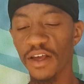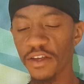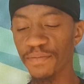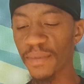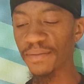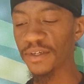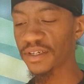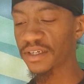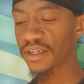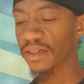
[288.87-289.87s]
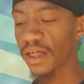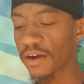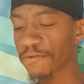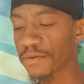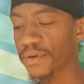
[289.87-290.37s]
You may be seeing a lot
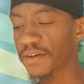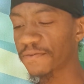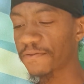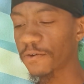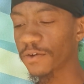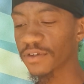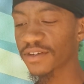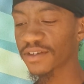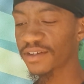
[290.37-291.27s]
of repeating fours.